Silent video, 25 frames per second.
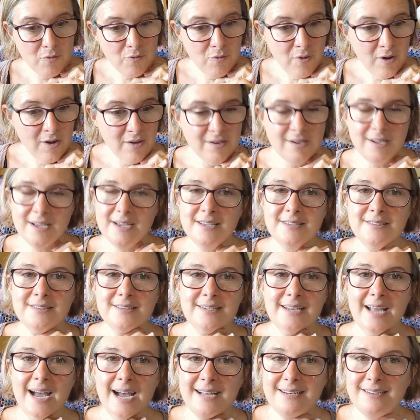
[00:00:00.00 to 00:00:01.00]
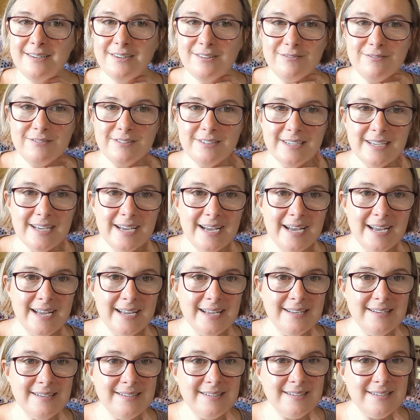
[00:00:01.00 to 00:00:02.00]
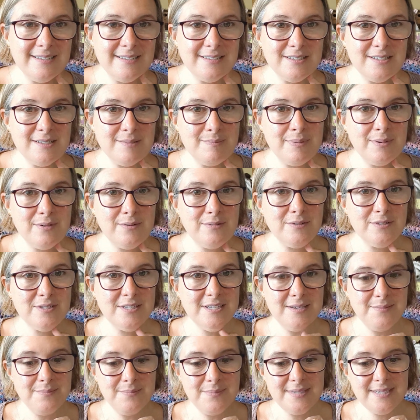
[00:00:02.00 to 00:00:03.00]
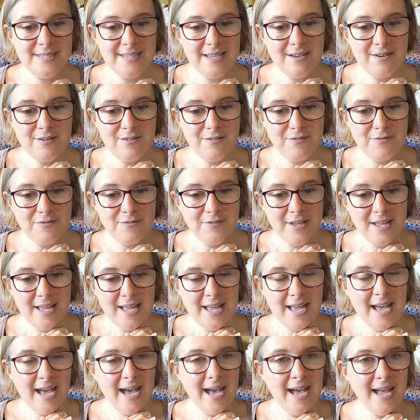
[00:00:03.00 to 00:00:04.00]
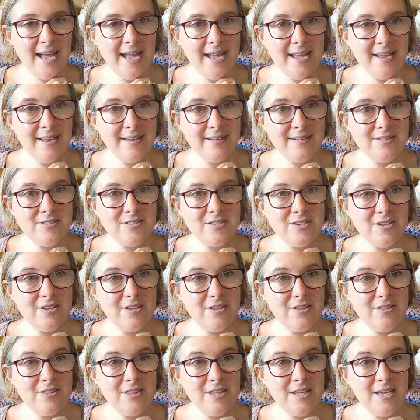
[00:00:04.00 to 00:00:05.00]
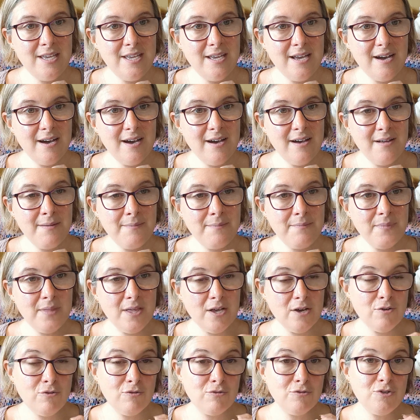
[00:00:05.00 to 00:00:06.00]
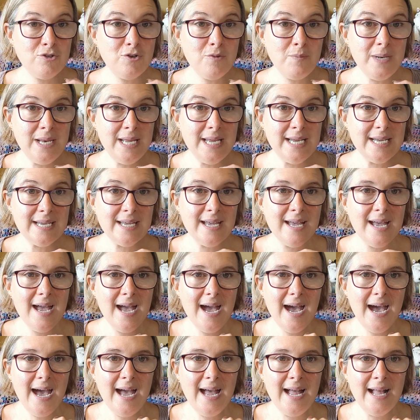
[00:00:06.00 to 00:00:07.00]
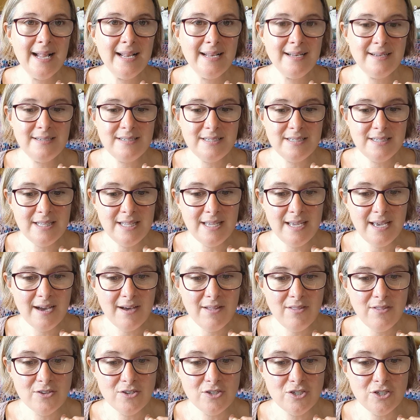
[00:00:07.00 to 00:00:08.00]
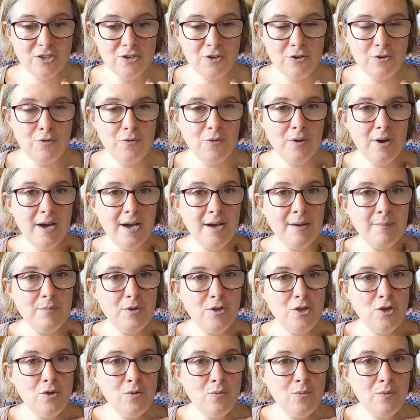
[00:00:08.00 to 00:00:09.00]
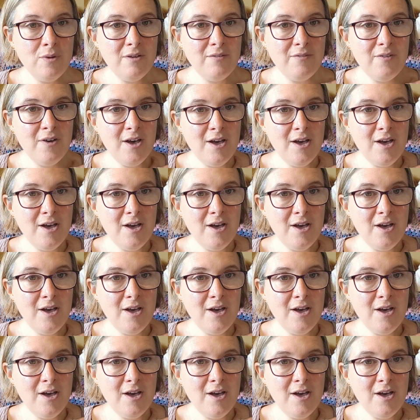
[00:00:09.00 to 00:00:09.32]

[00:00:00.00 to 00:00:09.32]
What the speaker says: One is an adult and supports himself, and the called Dominic, and the other two you will have